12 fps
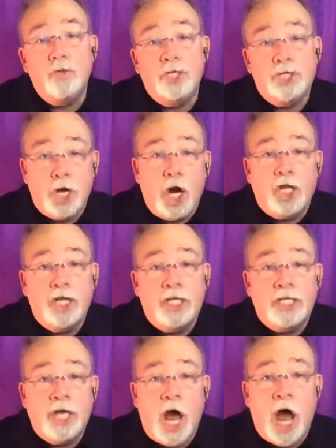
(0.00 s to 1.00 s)
start
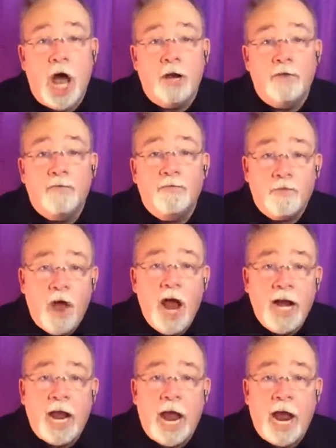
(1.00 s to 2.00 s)
this on
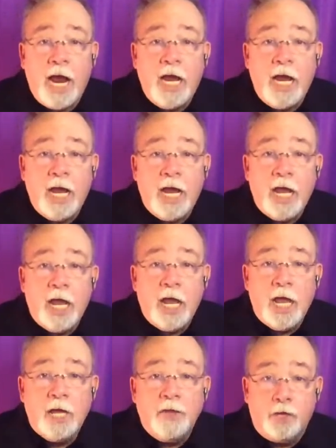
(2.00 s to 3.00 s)
Friday,
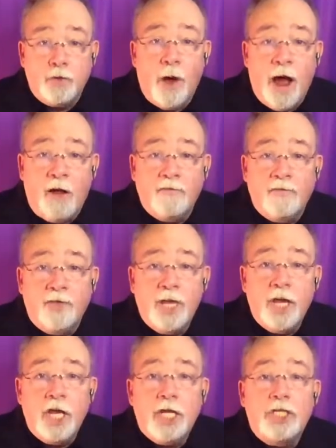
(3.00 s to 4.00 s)
the 12th,
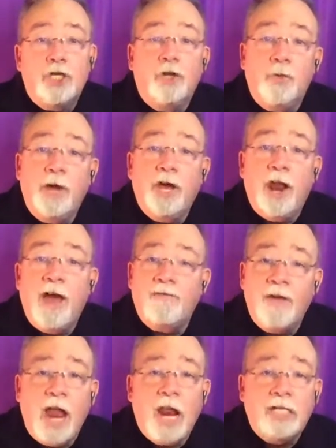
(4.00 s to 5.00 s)
so that we could have
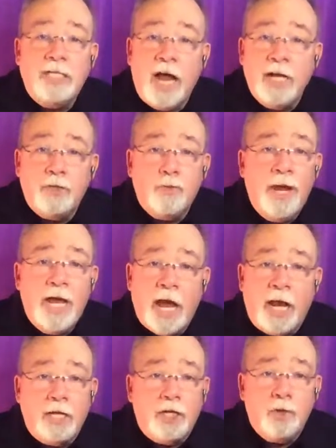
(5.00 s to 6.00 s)
Valentine's
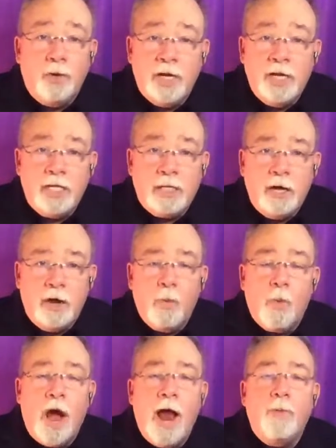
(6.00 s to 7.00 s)
weekend to at least,
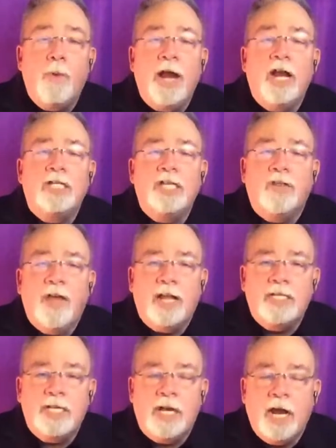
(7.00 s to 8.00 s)
why wait until
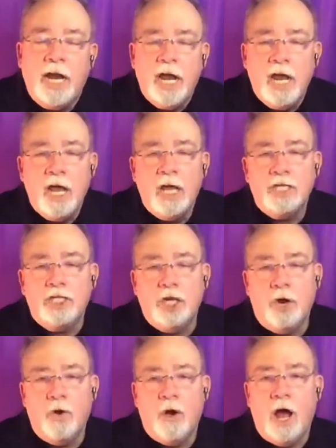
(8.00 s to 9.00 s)
that Sunday?
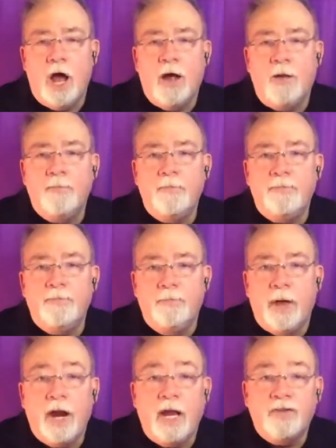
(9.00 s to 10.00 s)
So,
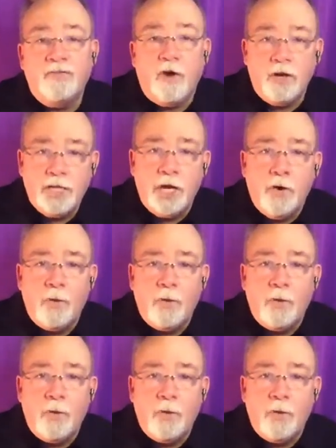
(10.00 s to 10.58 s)
but as far as I know